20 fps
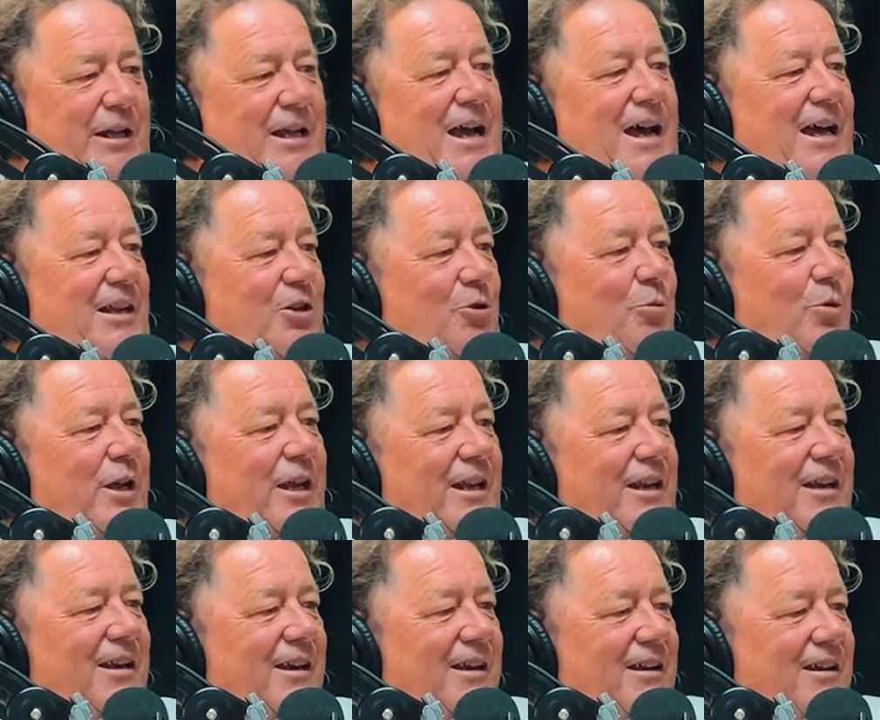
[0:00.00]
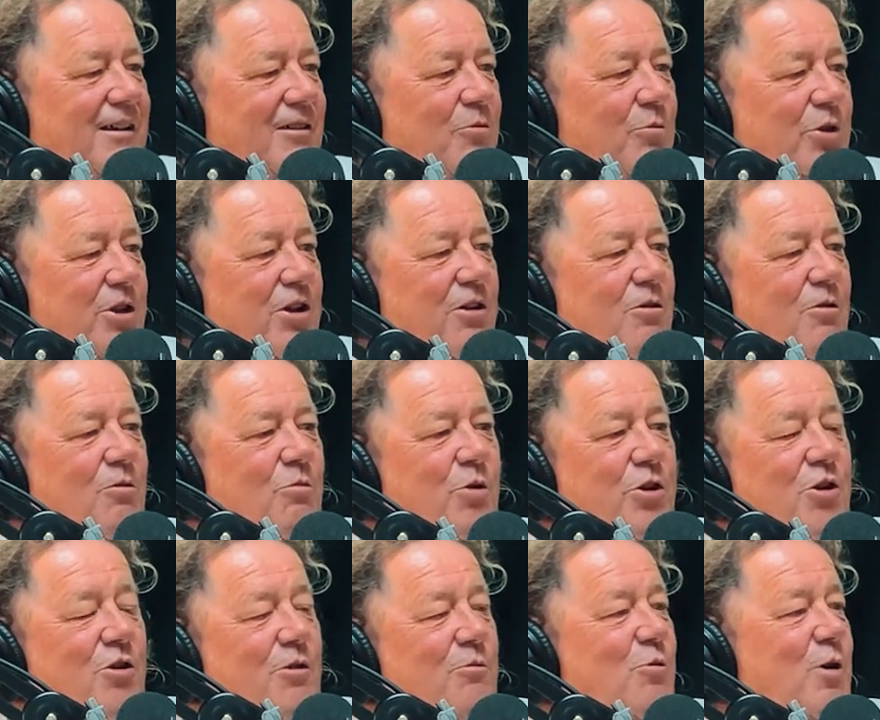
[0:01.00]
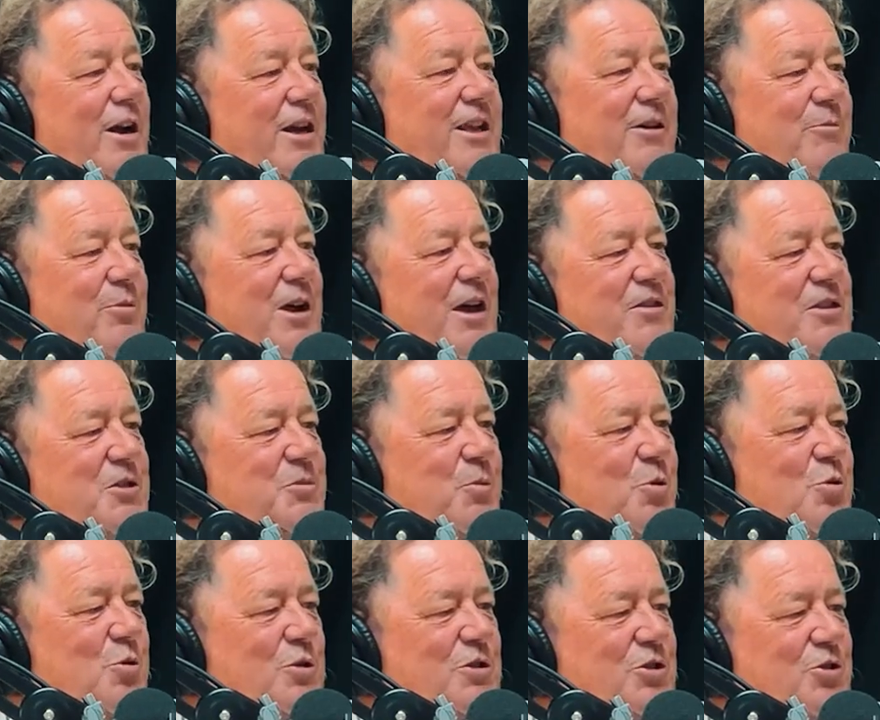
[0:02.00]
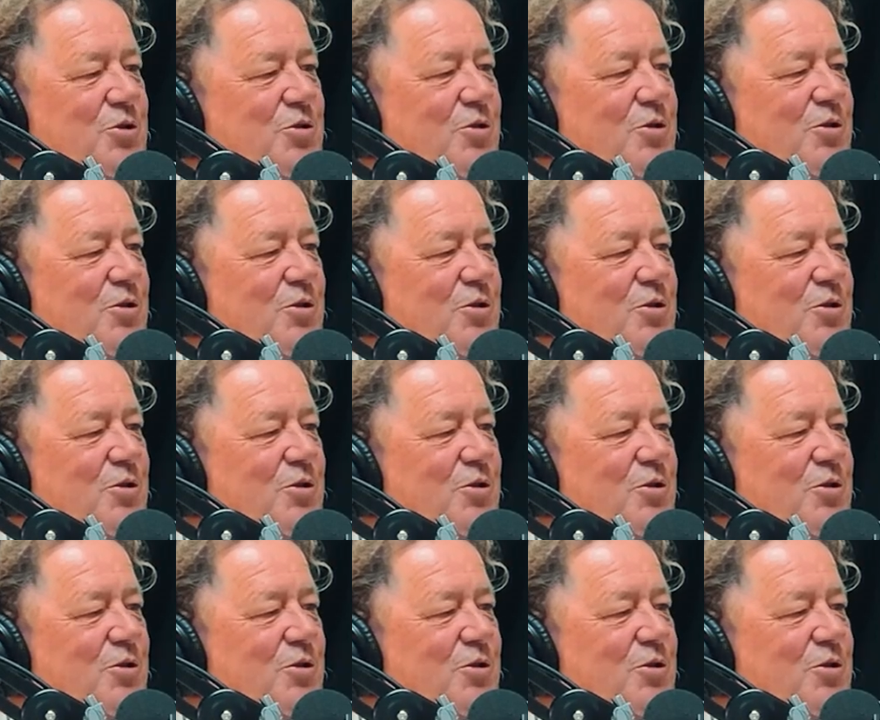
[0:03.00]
hard to win. Were you on one of your brother's boards? Or?